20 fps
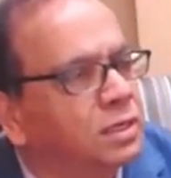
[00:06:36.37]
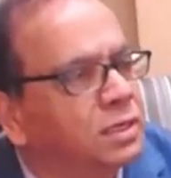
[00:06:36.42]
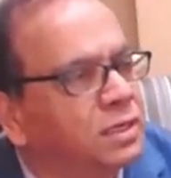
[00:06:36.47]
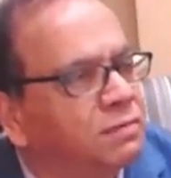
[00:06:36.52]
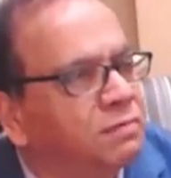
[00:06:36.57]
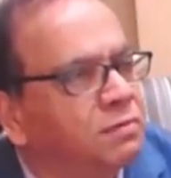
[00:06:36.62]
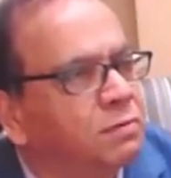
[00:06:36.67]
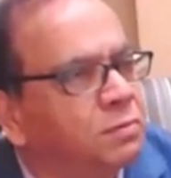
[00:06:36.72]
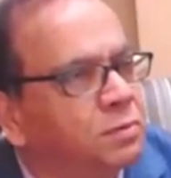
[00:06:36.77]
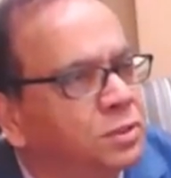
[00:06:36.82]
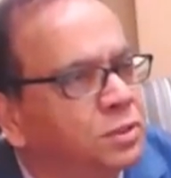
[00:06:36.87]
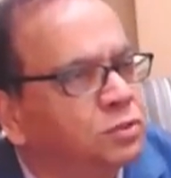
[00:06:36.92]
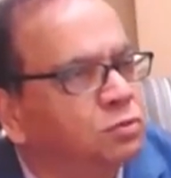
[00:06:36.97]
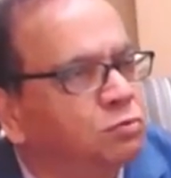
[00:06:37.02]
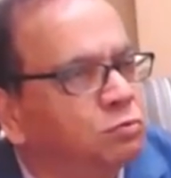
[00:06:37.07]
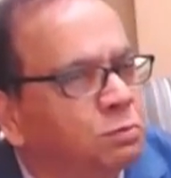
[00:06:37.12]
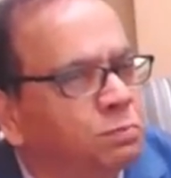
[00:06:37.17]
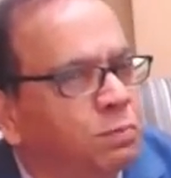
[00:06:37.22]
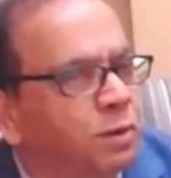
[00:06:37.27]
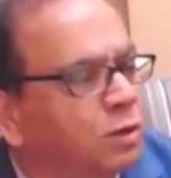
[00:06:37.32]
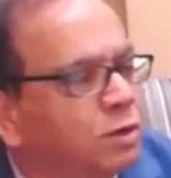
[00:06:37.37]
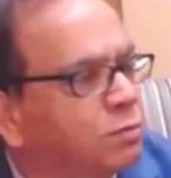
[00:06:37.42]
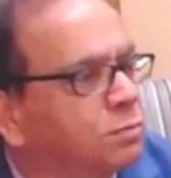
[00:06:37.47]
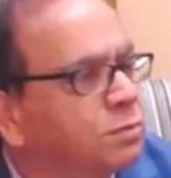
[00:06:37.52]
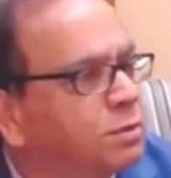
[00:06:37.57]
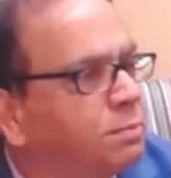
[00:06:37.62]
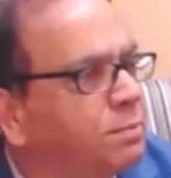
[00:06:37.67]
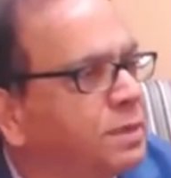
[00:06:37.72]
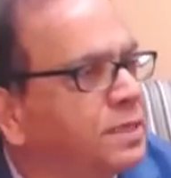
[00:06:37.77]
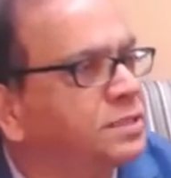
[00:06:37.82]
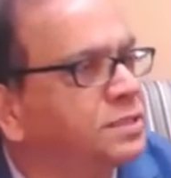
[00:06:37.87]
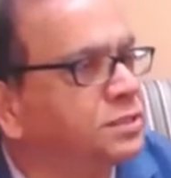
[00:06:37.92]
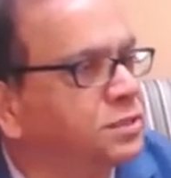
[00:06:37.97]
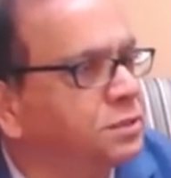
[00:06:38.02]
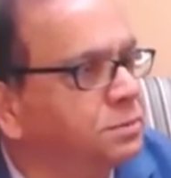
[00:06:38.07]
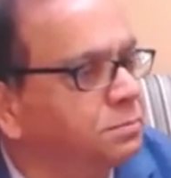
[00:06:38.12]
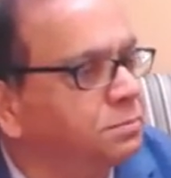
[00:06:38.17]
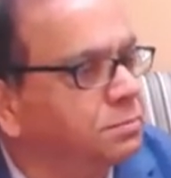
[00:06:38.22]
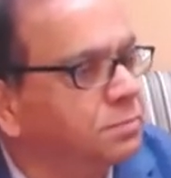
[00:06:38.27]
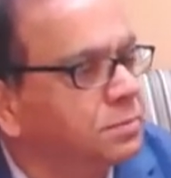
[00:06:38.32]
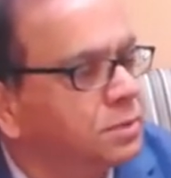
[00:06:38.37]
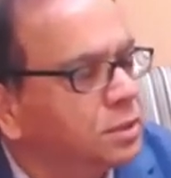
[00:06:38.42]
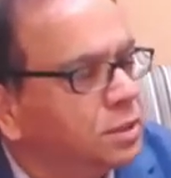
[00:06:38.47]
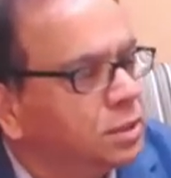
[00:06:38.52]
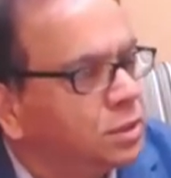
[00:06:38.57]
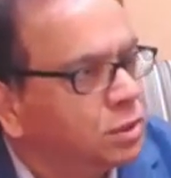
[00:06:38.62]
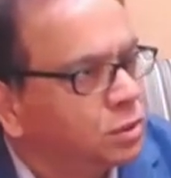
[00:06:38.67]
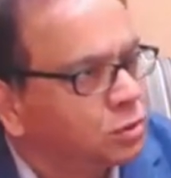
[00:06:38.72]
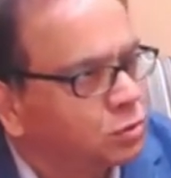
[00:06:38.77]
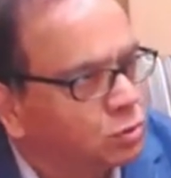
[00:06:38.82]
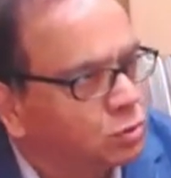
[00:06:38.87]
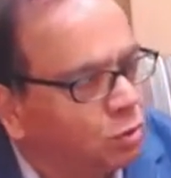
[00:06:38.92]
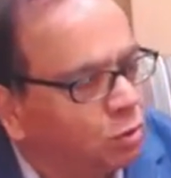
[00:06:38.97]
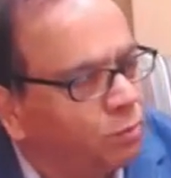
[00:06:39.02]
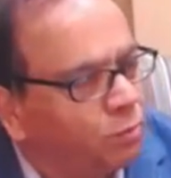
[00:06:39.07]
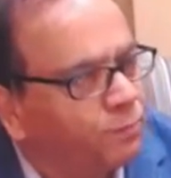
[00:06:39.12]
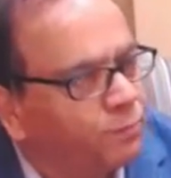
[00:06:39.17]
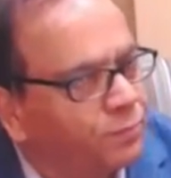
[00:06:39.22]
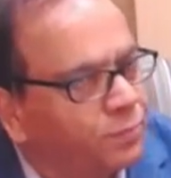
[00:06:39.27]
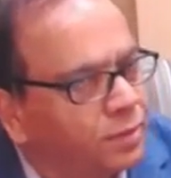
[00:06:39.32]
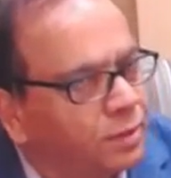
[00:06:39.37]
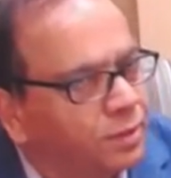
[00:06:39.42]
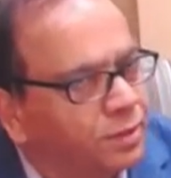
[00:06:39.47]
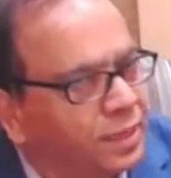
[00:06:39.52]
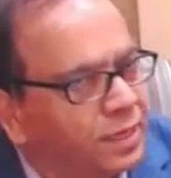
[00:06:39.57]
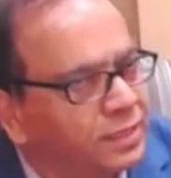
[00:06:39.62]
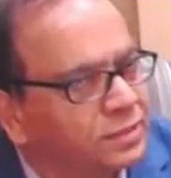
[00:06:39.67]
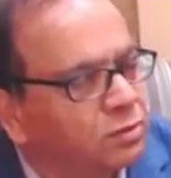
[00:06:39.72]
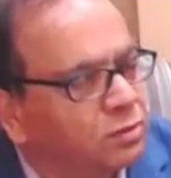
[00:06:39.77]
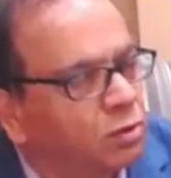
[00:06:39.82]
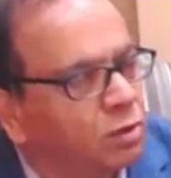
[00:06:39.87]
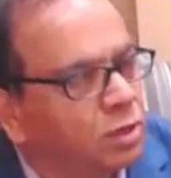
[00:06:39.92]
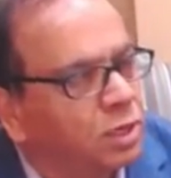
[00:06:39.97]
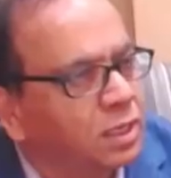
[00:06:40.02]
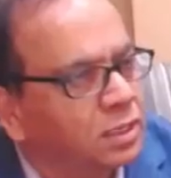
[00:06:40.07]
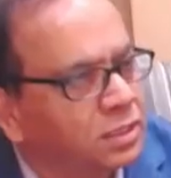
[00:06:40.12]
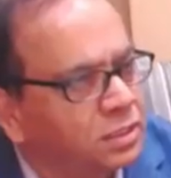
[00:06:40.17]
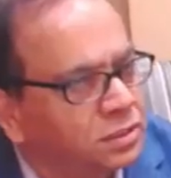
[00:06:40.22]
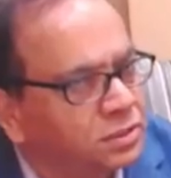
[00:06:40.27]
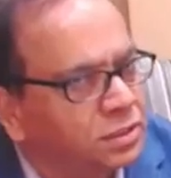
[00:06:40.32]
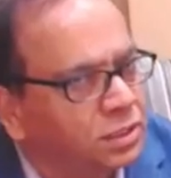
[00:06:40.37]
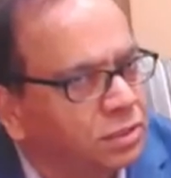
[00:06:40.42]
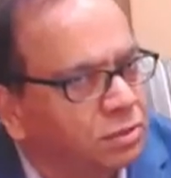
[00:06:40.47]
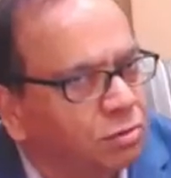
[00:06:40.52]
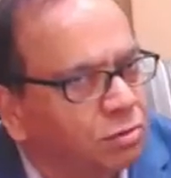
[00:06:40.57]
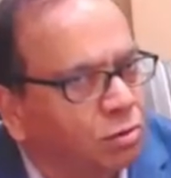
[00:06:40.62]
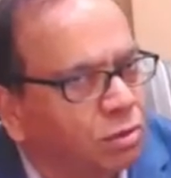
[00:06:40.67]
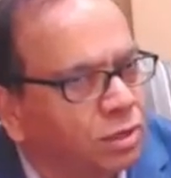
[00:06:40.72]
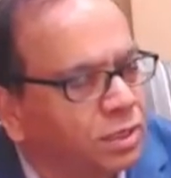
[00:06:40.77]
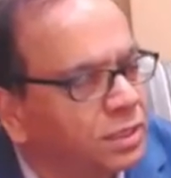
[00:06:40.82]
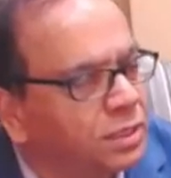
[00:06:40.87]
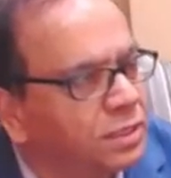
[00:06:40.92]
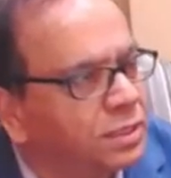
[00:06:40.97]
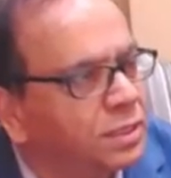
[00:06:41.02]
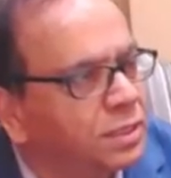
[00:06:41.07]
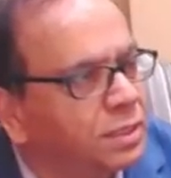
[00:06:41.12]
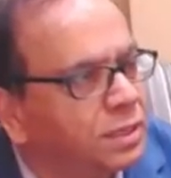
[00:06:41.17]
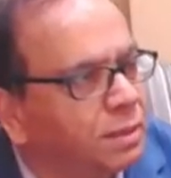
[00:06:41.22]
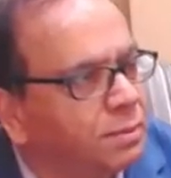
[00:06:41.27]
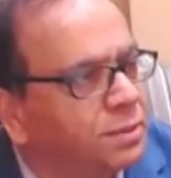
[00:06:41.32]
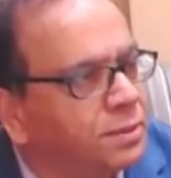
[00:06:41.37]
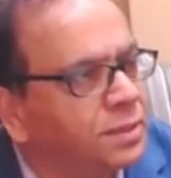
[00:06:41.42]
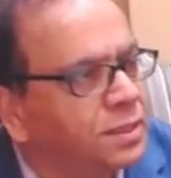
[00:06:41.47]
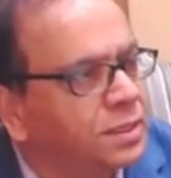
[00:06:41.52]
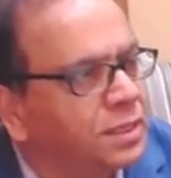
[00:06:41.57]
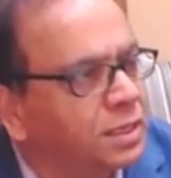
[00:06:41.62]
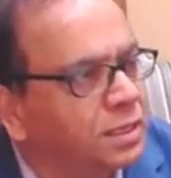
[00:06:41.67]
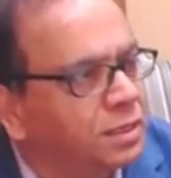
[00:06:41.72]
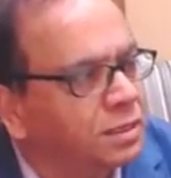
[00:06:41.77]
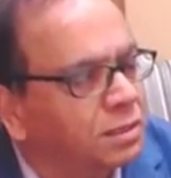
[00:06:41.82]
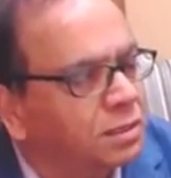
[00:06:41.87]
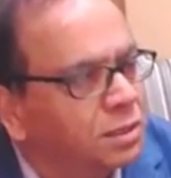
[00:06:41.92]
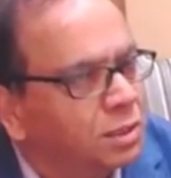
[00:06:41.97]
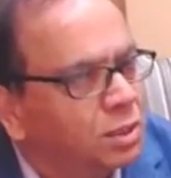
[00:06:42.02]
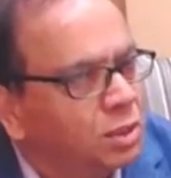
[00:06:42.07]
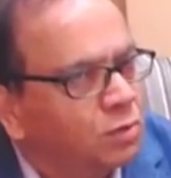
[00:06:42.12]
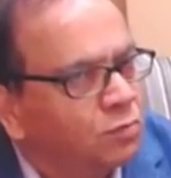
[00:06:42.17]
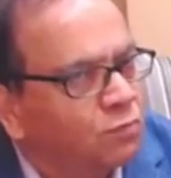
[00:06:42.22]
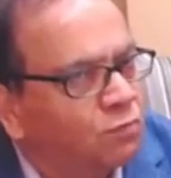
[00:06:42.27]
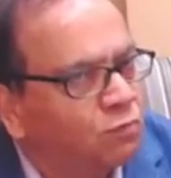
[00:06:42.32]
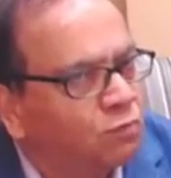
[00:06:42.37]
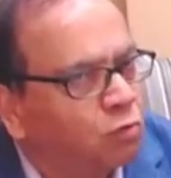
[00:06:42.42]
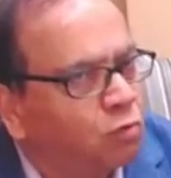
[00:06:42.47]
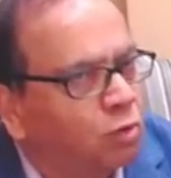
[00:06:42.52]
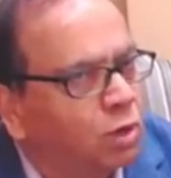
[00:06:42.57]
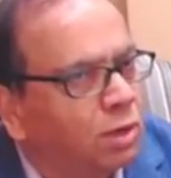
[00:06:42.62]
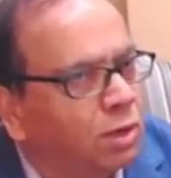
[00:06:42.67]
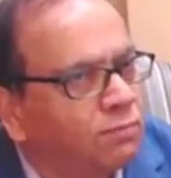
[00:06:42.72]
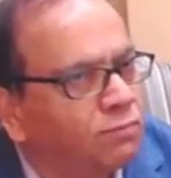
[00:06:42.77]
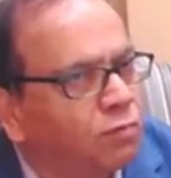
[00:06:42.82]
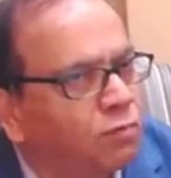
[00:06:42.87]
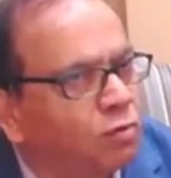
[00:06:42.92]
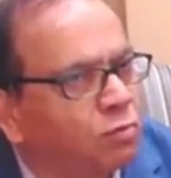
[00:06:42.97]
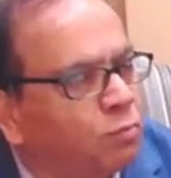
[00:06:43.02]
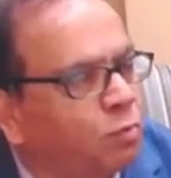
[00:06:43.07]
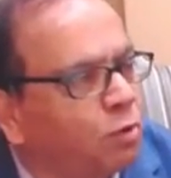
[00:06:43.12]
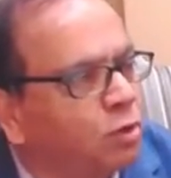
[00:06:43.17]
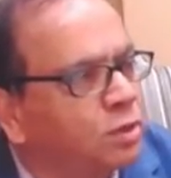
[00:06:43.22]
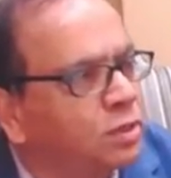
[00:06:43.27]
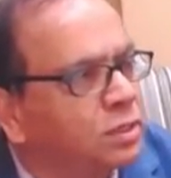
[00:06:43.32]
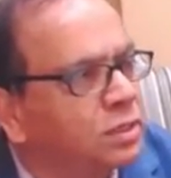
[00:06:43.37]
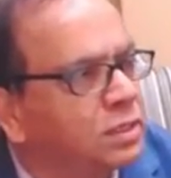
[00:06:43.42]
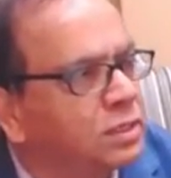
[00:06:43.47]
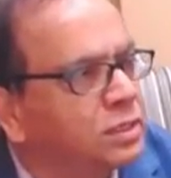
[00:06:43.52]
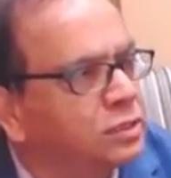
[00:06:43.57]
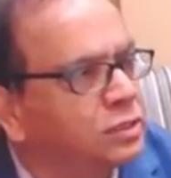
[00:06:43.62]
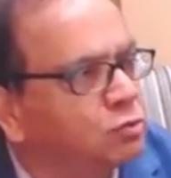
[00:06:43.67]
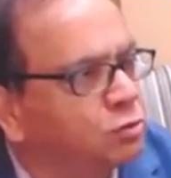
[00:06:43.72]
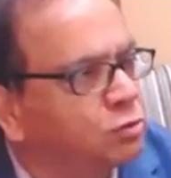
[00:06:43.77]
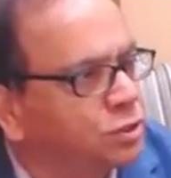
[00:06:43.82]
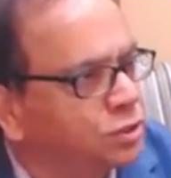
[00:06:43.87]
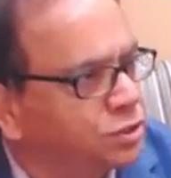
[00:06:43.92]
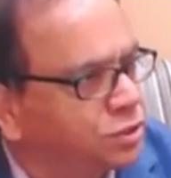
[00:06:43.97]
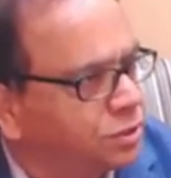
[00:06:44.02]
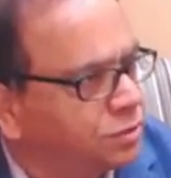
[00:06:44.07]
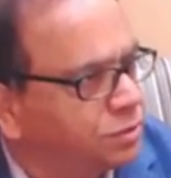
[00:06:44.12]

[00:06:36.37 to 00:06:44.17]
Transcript: everybody should be part of the mainstream. So there is an organization called Indian American Forum for Political Education.